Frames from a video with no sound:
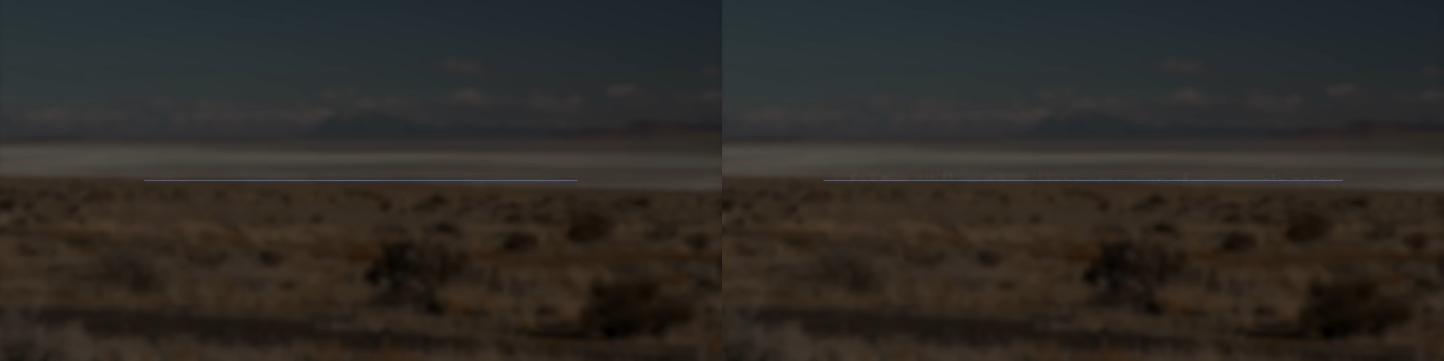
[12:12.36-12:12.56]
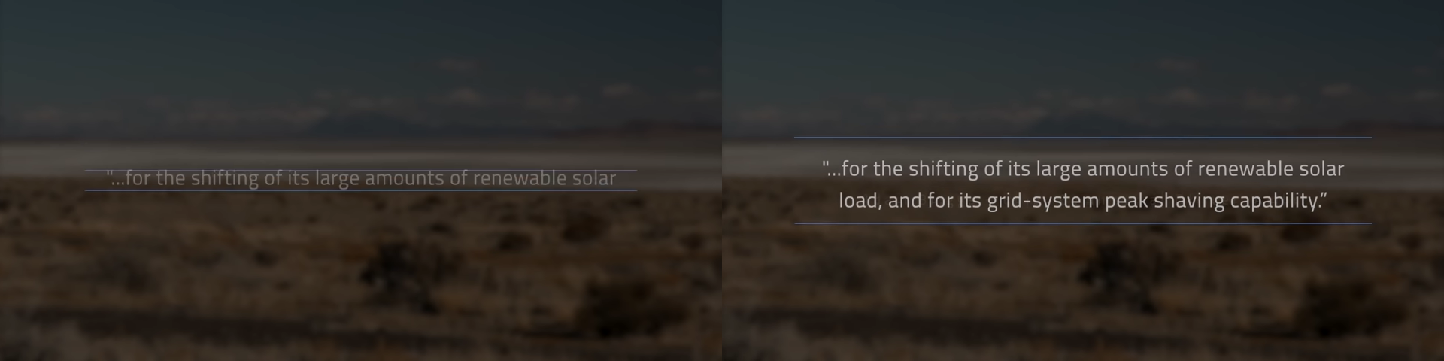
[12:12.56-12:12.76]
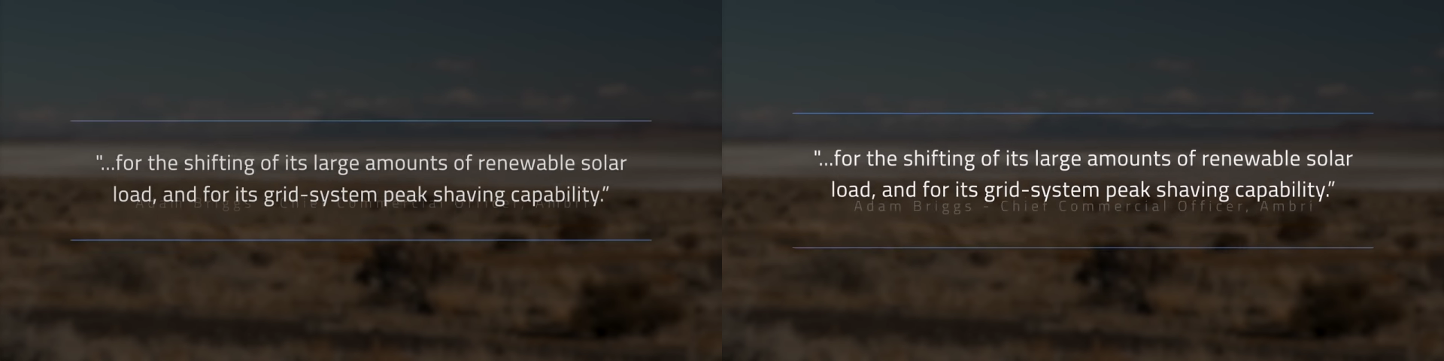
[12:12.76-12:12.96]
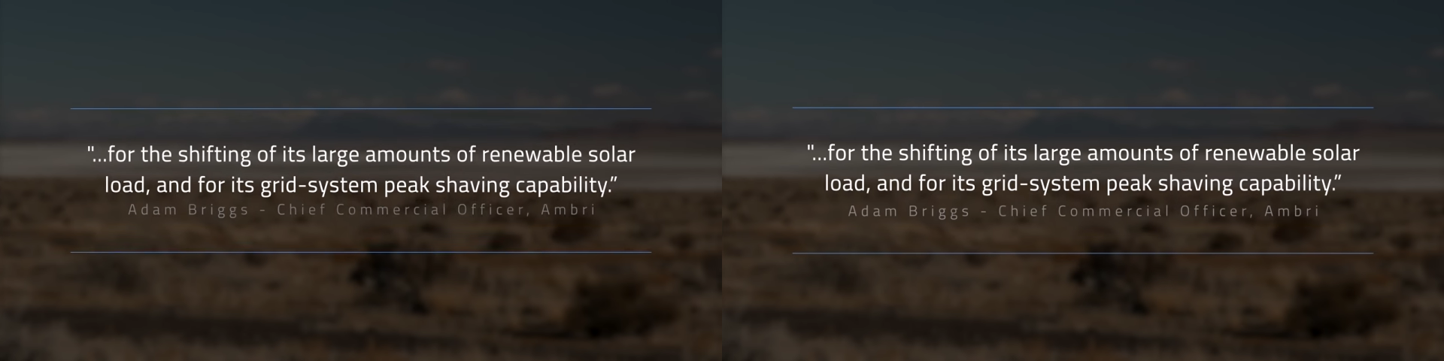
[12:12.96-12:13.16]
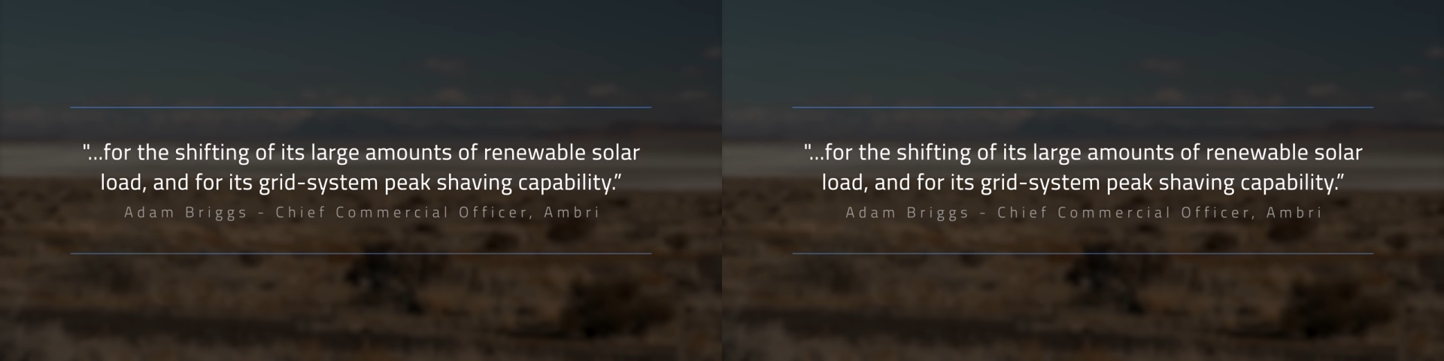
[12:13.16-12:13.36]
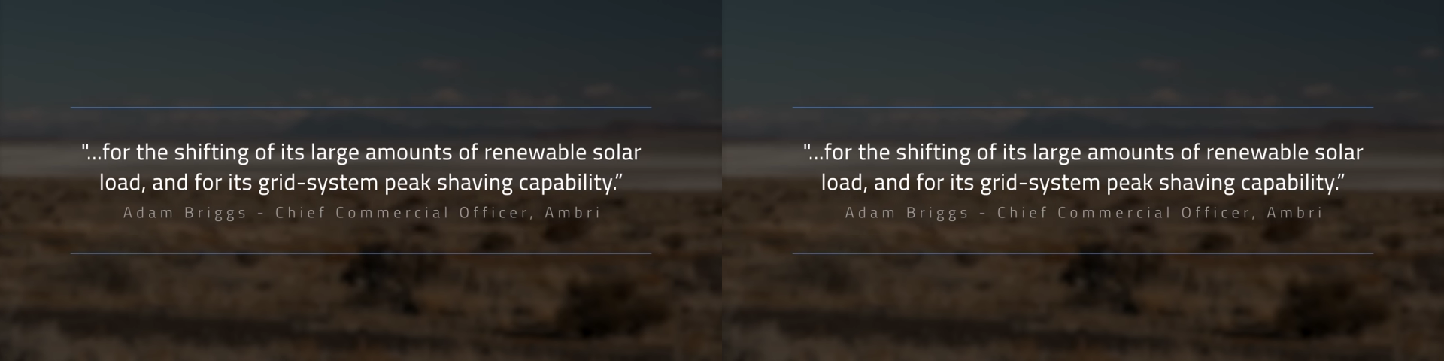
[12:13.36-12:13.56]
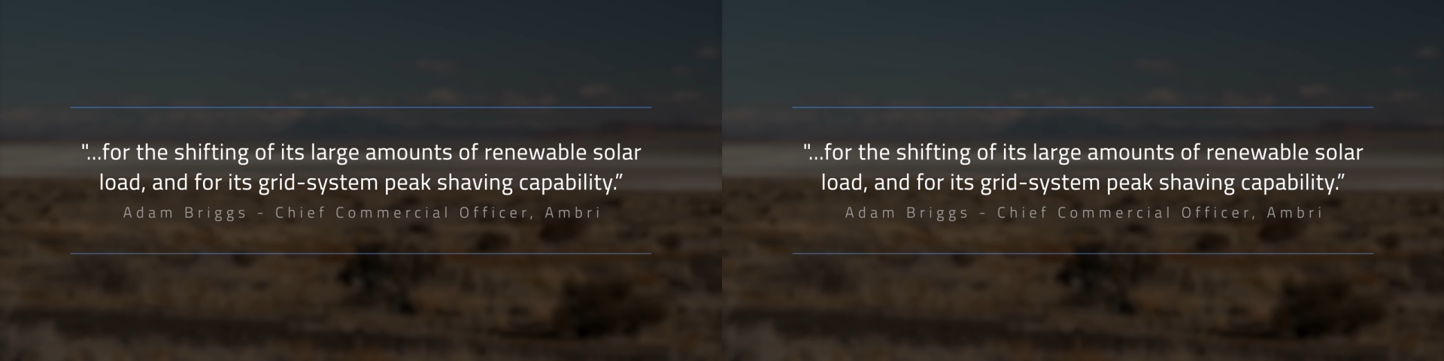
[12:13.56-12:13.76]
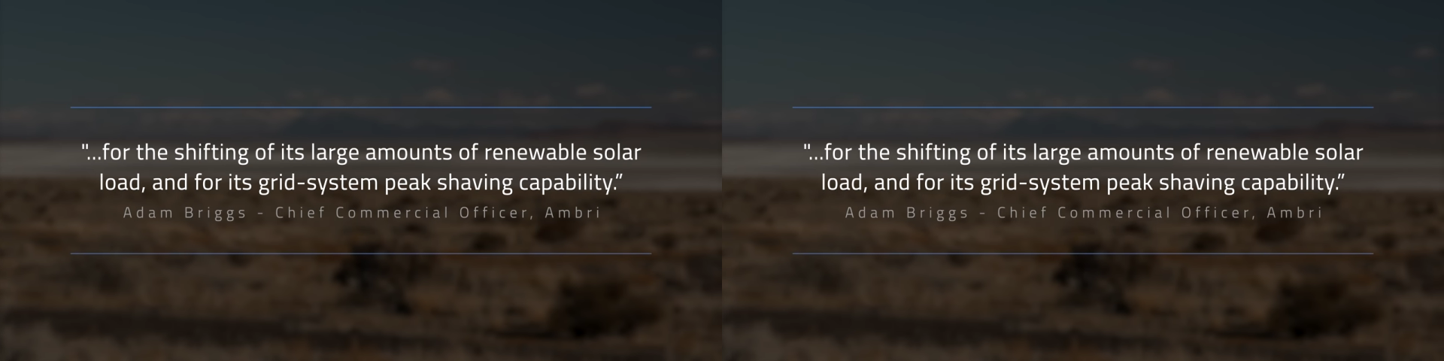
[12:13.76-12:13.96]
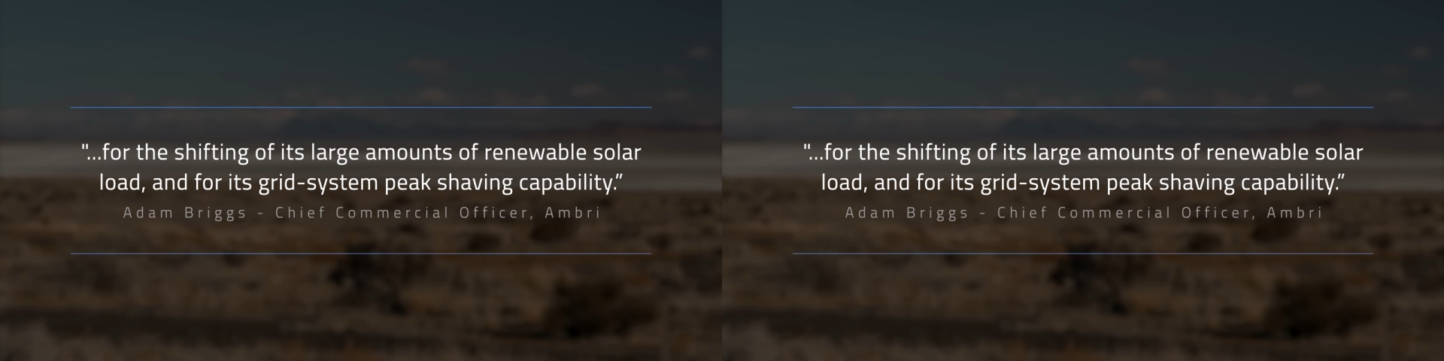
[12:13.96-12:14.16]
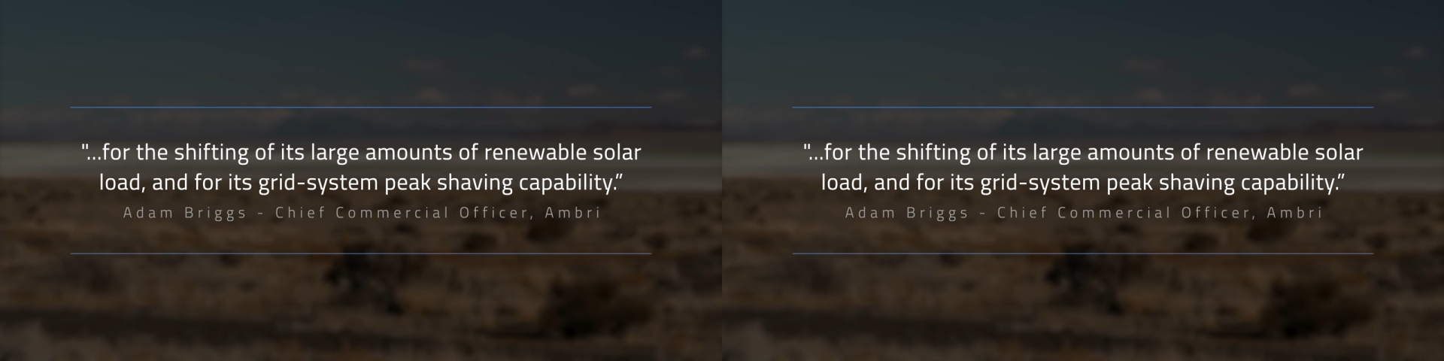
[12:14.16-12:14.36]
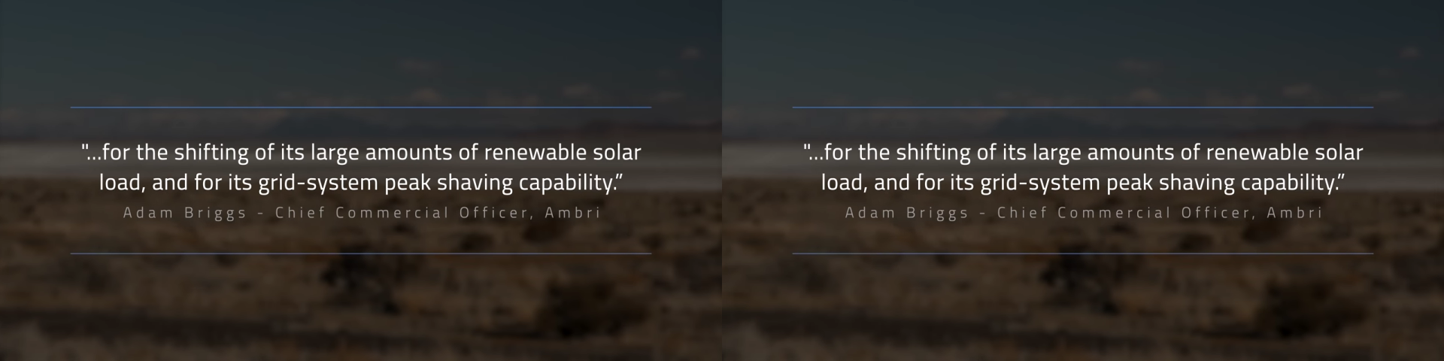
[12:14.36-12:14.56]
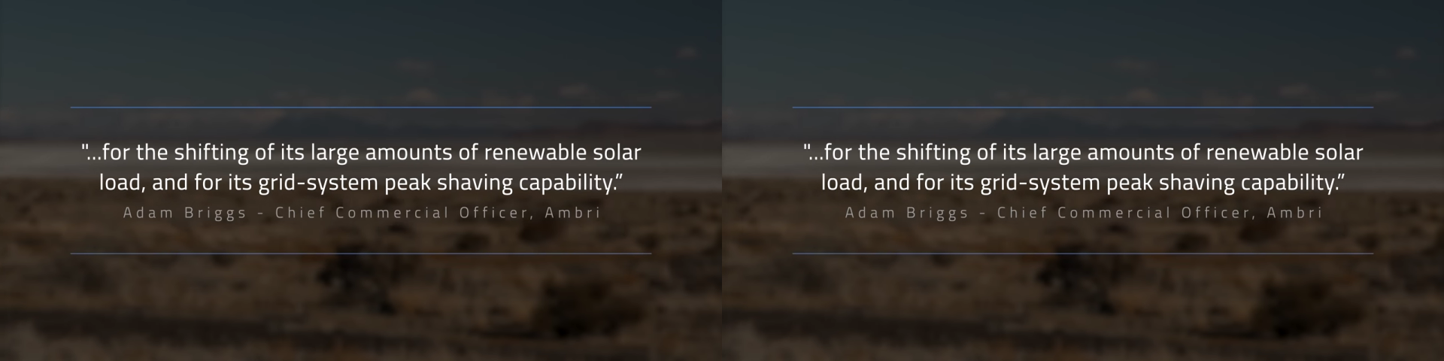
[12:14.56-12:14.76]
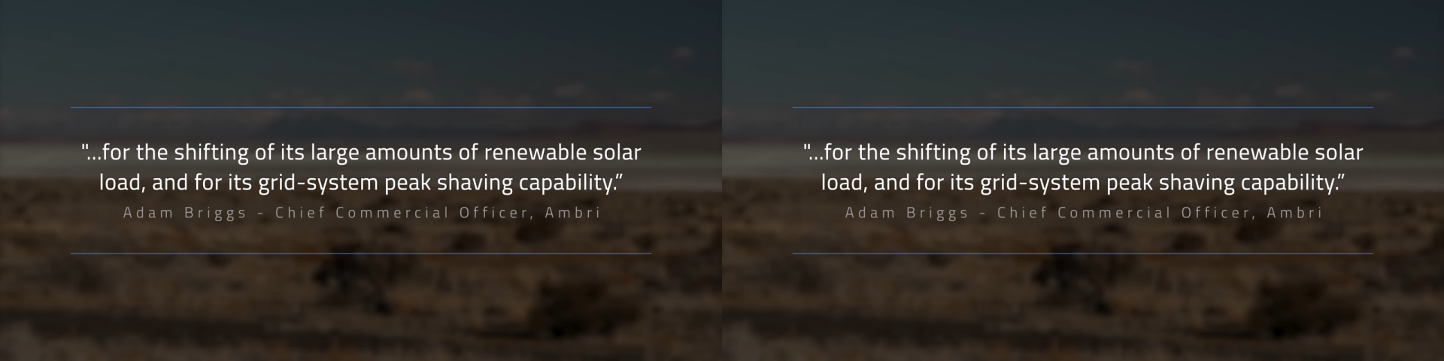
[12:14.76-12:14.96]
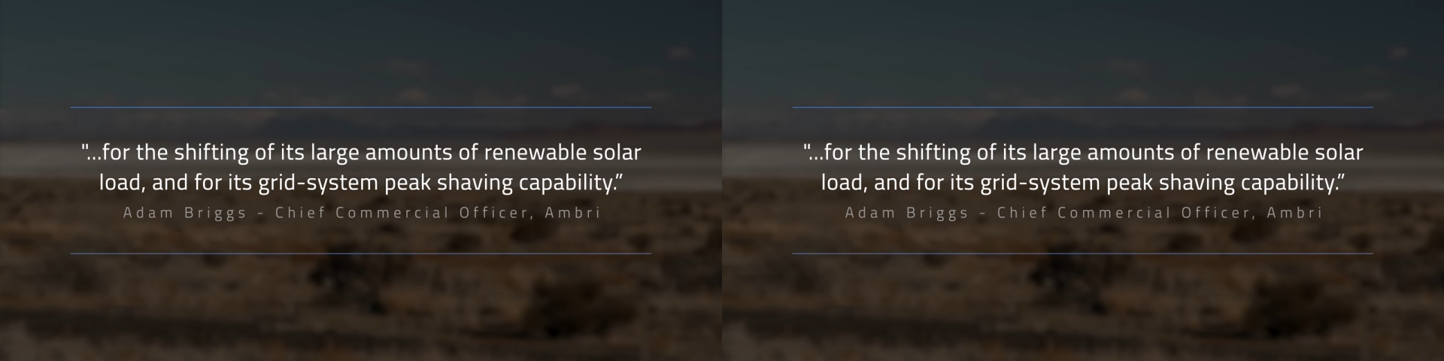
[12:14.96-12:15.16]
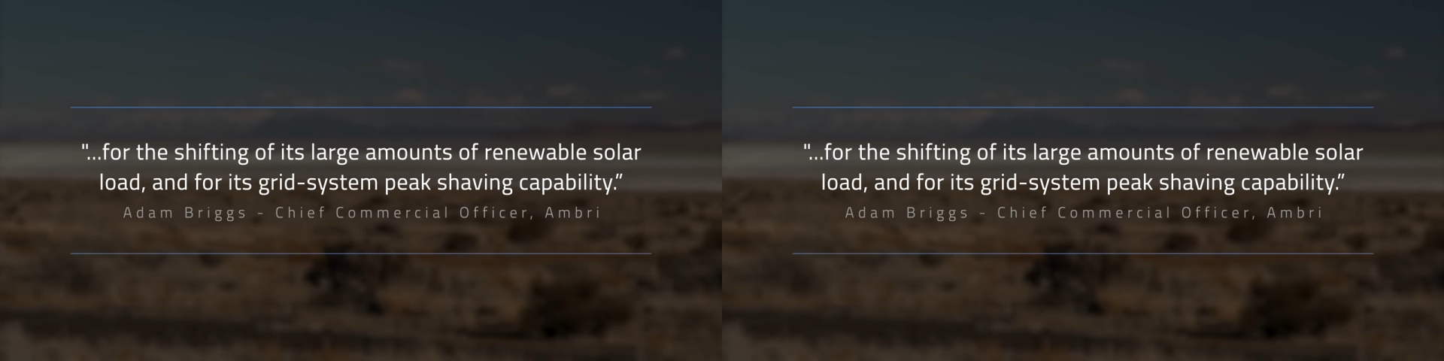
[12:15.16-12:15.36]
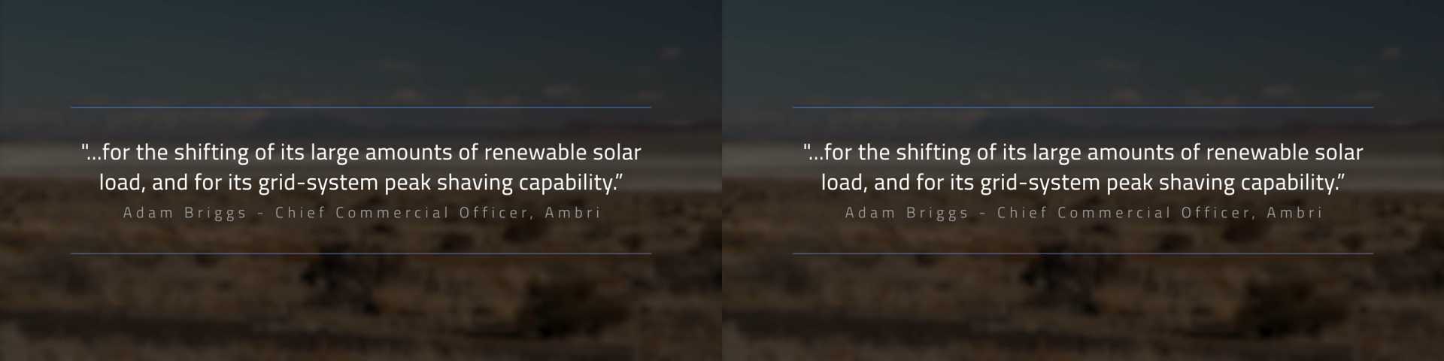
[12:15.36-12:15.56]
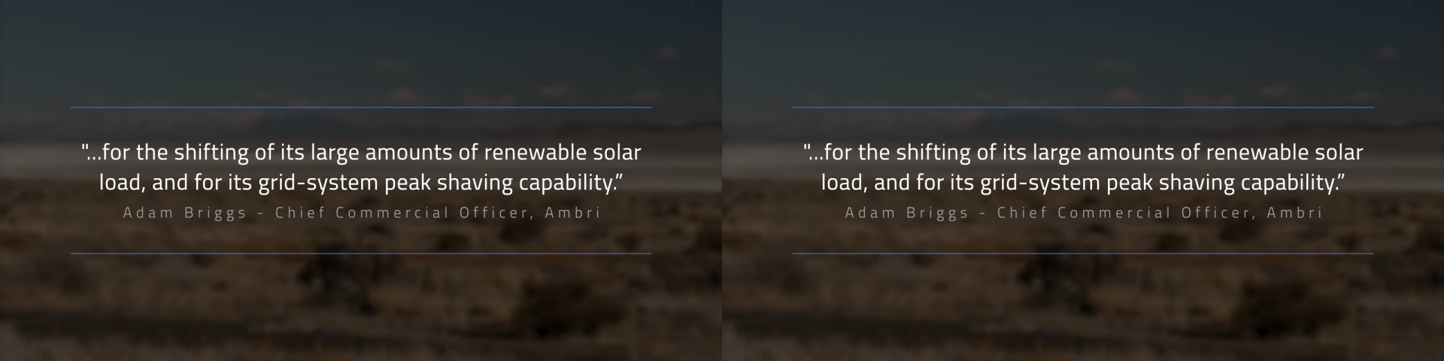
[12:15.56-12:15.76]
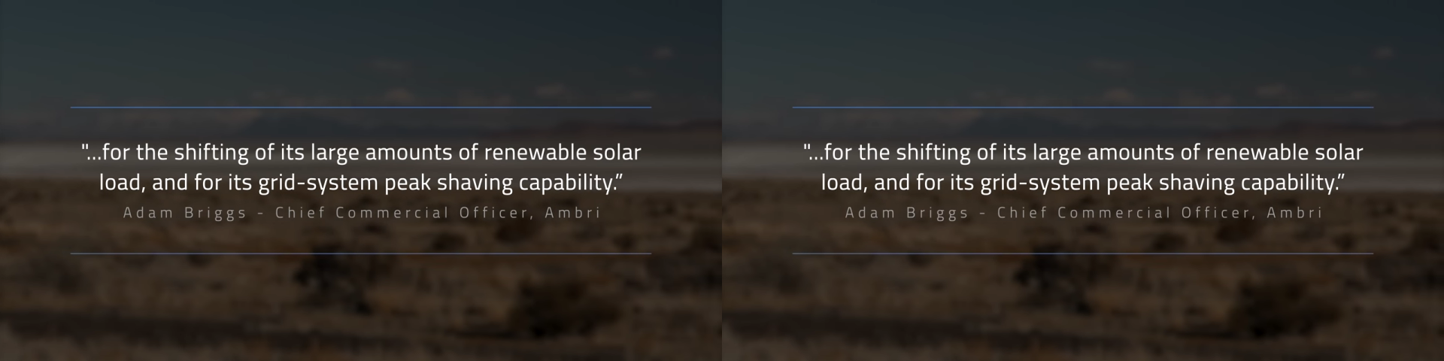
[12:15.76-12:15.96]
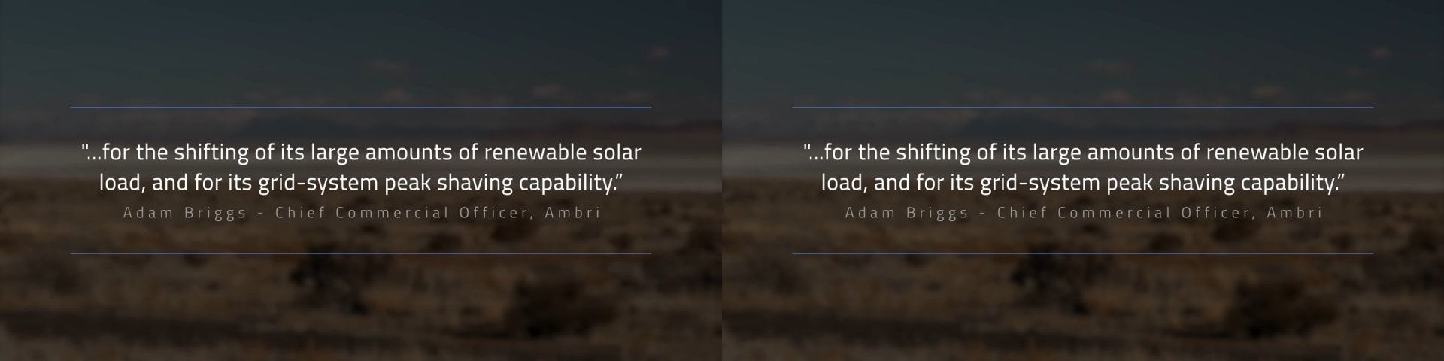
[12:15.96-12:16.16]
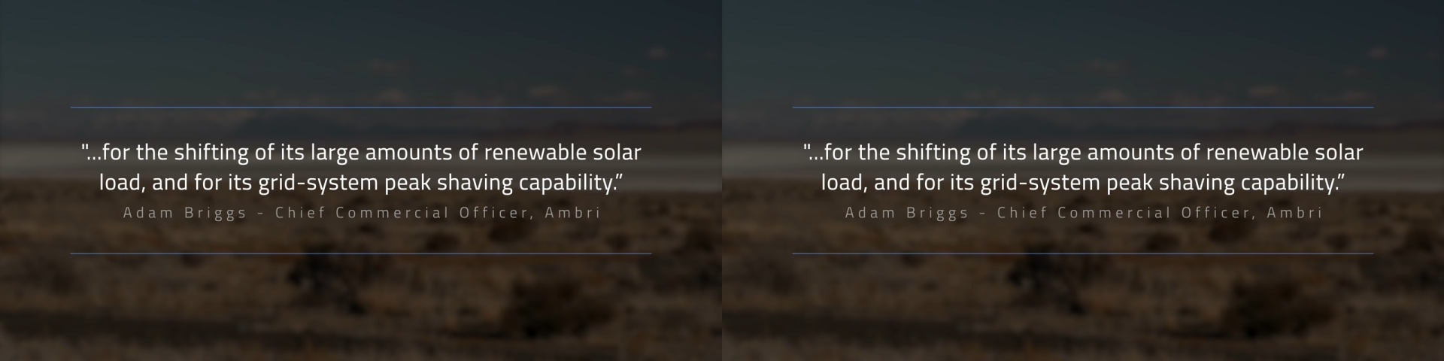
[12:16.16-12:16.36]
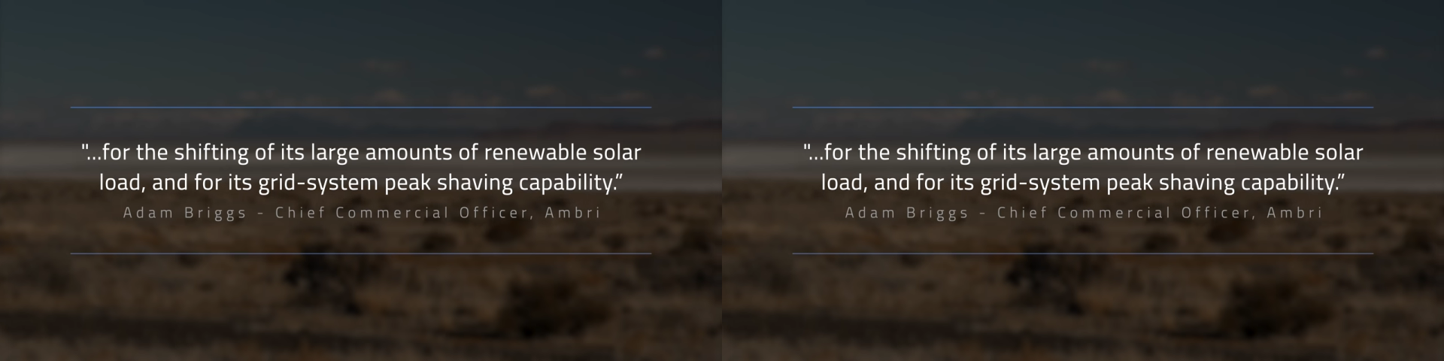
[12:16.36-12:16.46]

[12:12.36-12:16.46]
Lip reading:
Nobody's mouth can be seen.